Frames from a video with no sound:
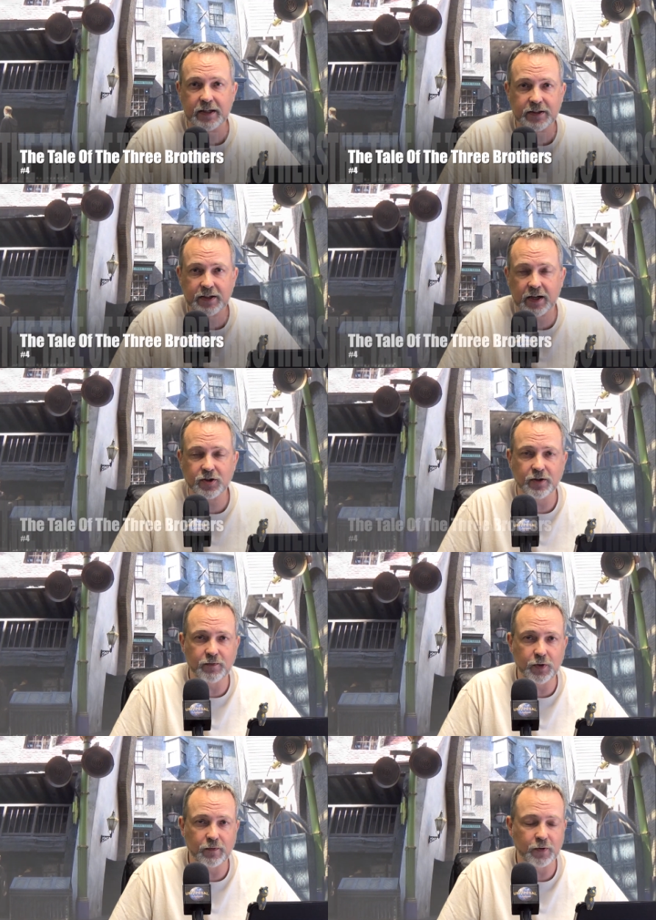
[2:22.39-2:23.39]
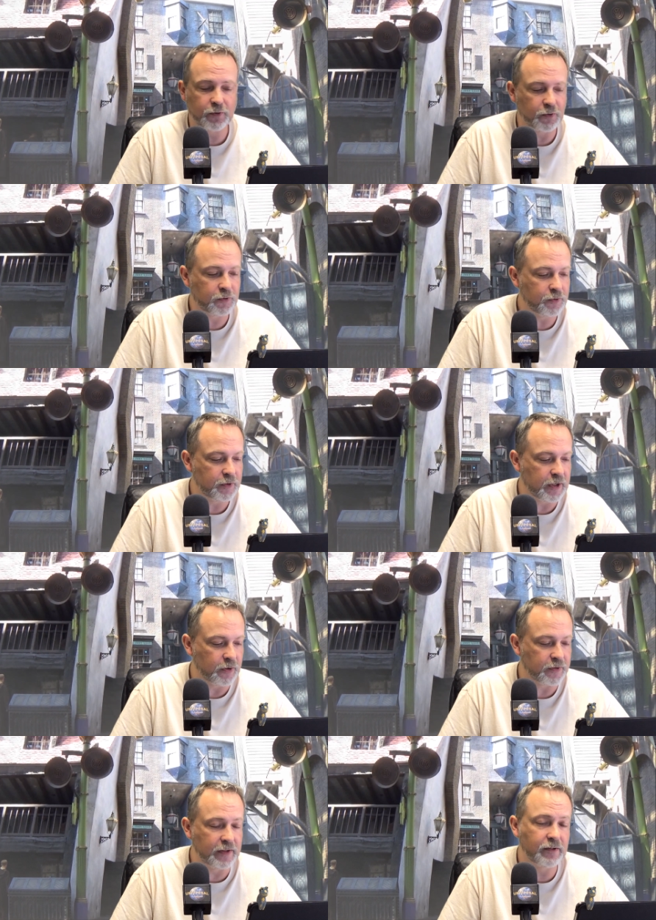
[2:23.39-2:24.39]
section of Universal
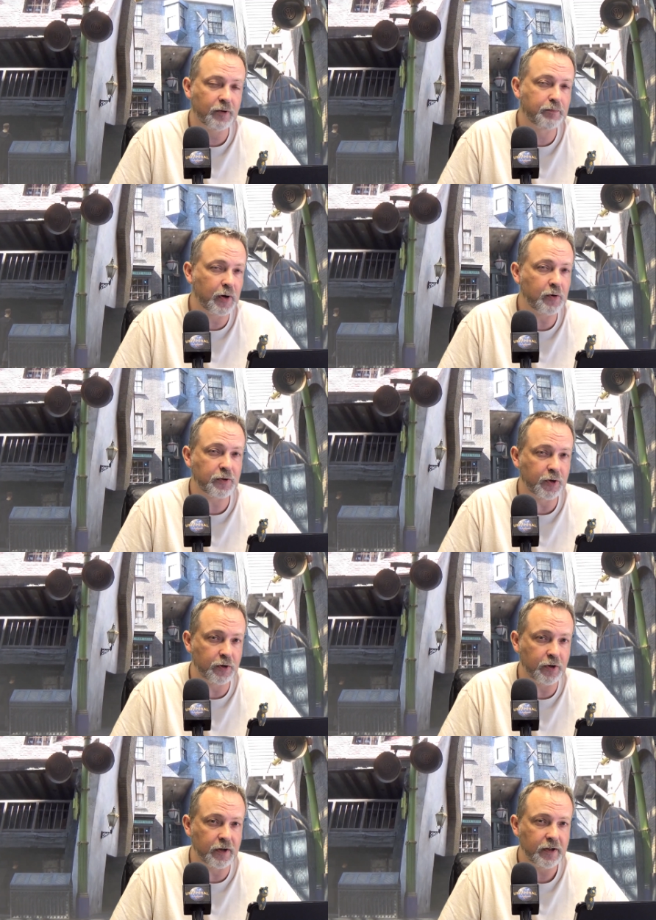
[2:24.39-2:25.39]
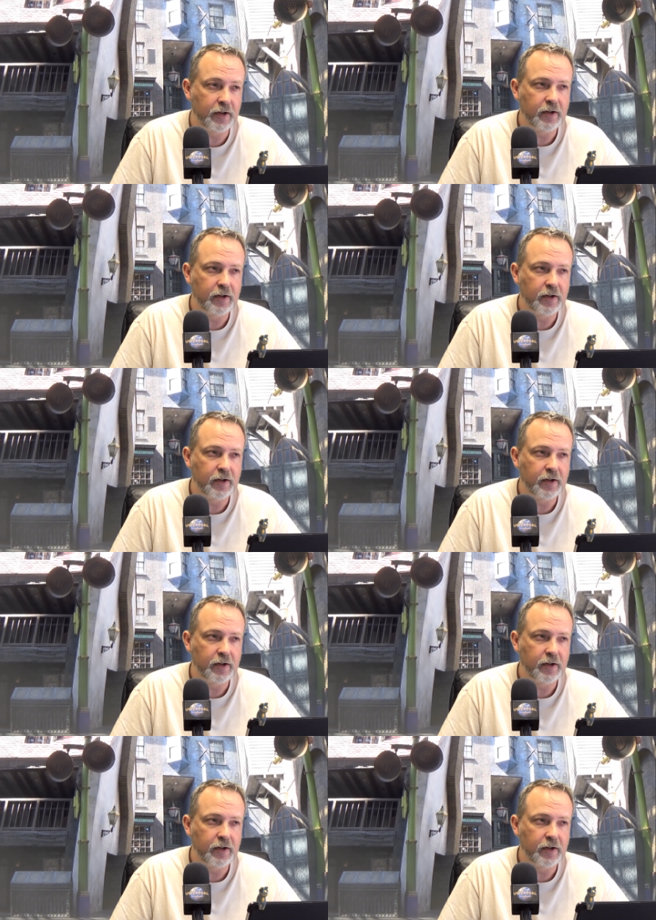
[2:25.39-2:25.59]
Studios, and they're both good.